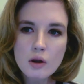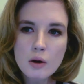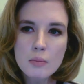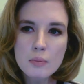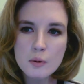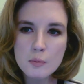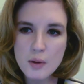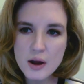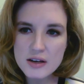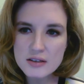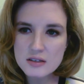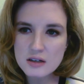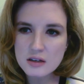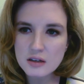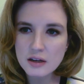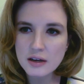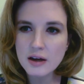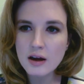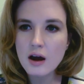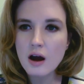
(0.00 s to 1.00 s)
But
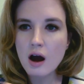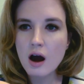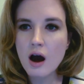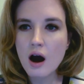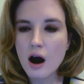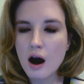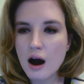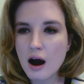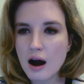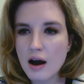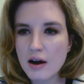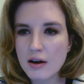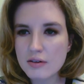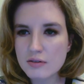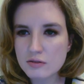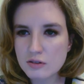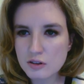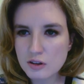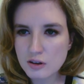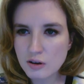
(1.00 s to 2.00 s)
basically,
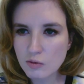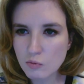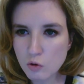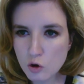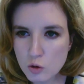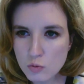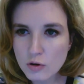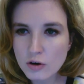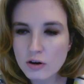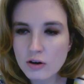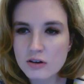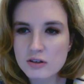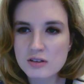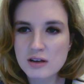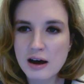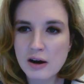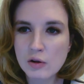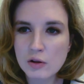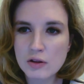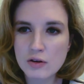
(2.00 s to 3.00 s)
the rumor is
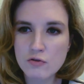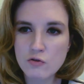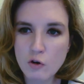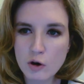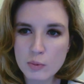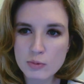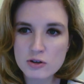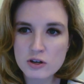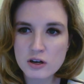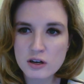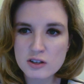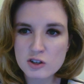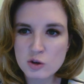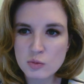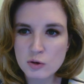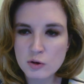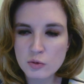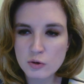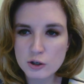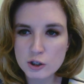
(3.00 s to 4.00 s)
not only that 40% needs to
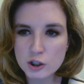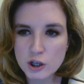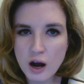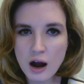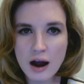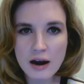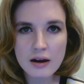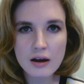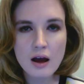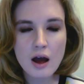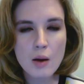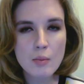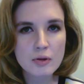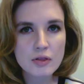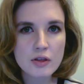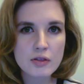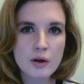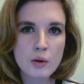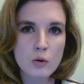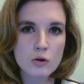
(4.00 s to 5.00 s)
be reshot, but
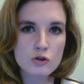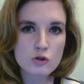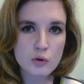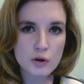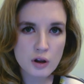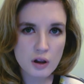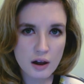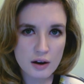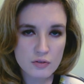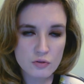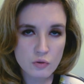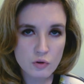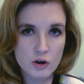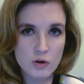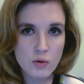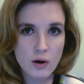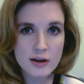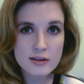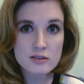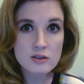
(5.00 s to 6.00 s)
that they were doing a lot of
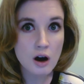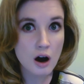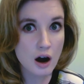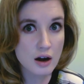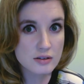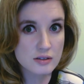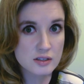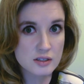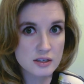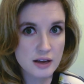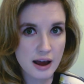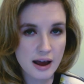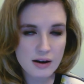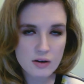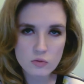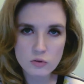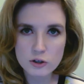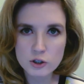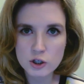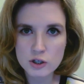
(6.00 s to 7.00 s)
rewrites on set,
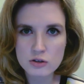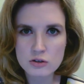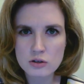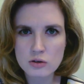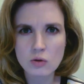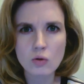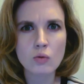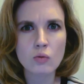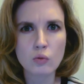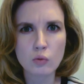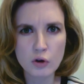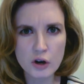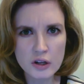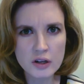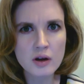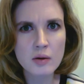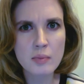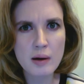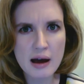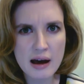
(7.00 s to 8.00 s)
which is
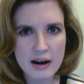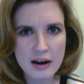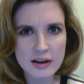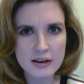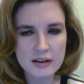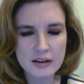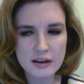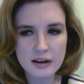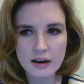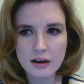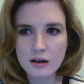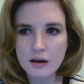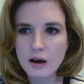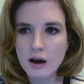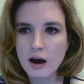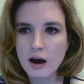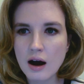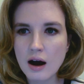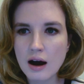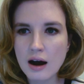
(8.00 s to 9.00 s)
really a bad idea.
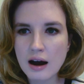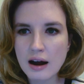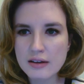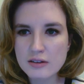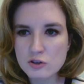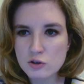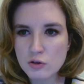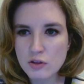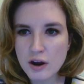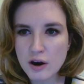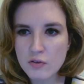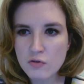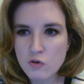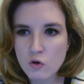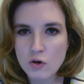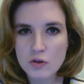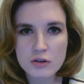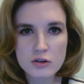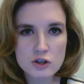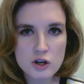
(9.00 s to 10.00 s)
And so
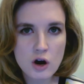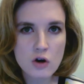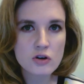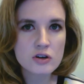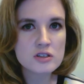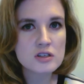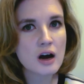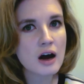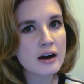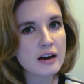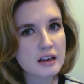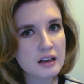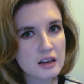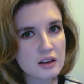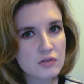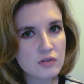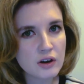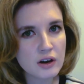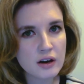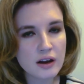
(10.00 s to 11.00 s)
therefore, the tone is
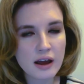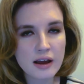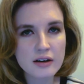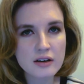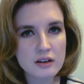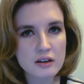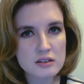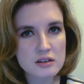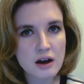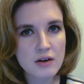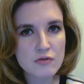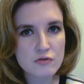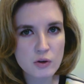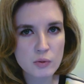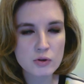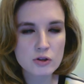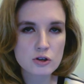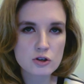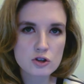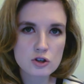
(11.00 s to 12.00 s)
uneven and does not fit
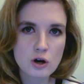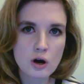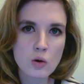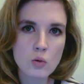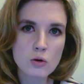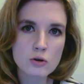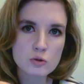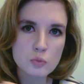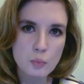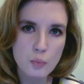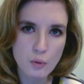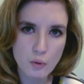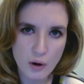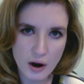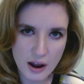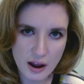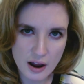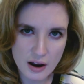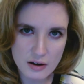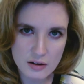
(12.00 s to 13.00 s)
with the Star Wars
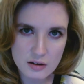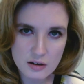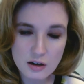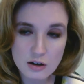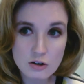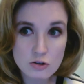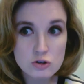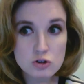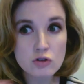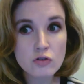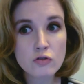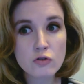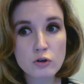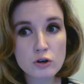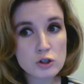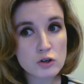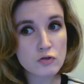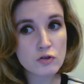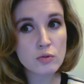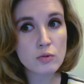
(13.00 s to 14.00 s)
brand.
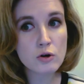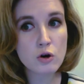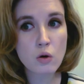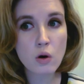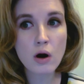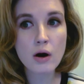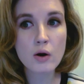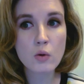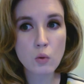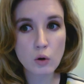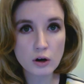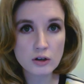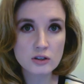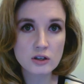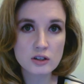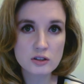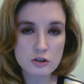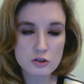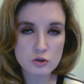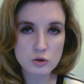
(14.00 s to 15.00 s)
Christopher McQuarrie worked
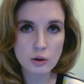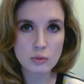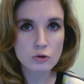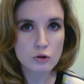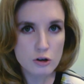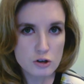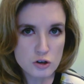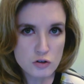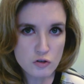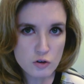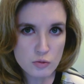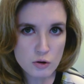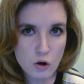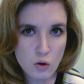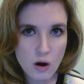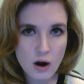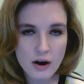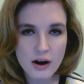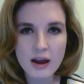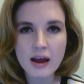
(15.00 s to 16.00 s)
on the script. Christopher
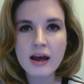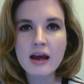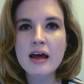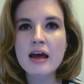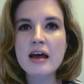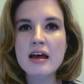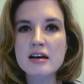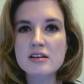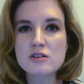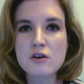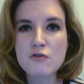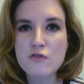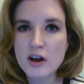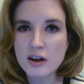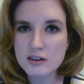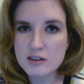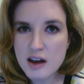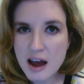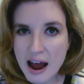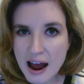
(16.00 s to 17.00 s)
McQuarrie is a
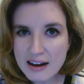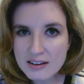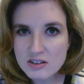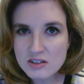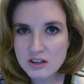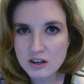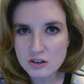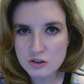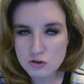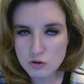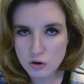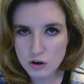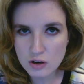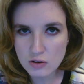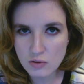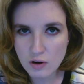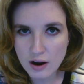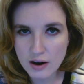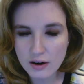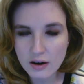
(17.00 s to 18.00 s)
fantastic
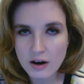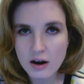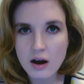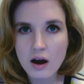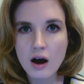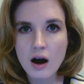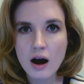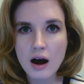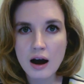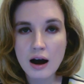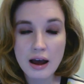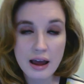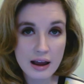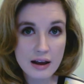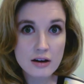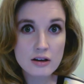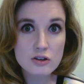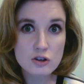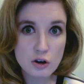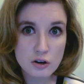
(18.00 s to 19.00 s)
screenwriter,
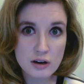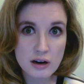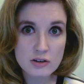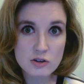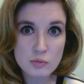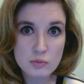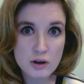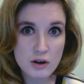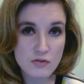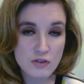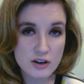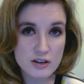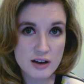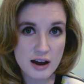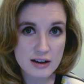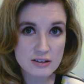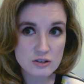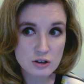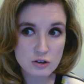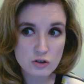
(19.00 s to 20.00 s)
and he turned out to be a
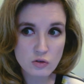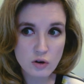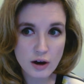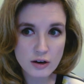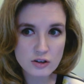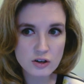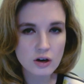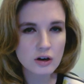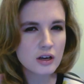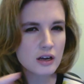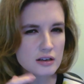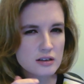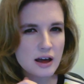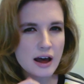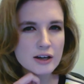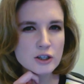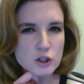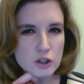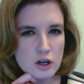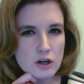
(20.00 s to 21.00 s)
fantastic director. He's
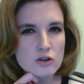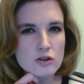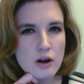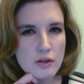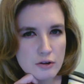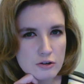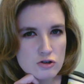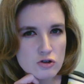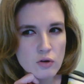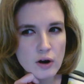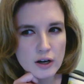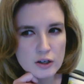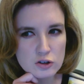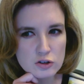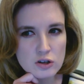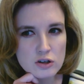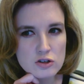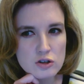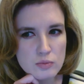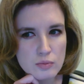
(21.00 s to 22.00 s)
actually another director
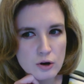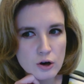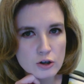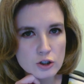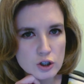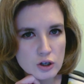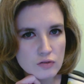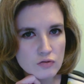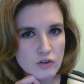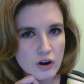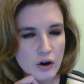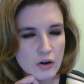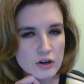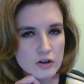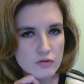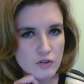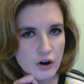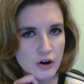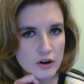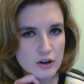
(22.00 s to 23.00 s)
that's emerging. Very,
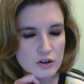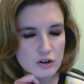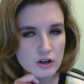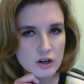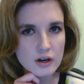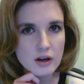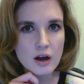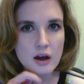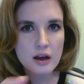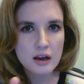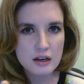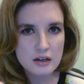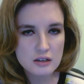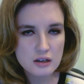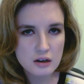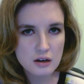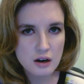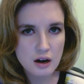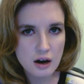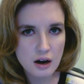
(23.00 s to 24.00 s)
very good. He
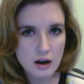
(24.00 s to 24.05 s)
did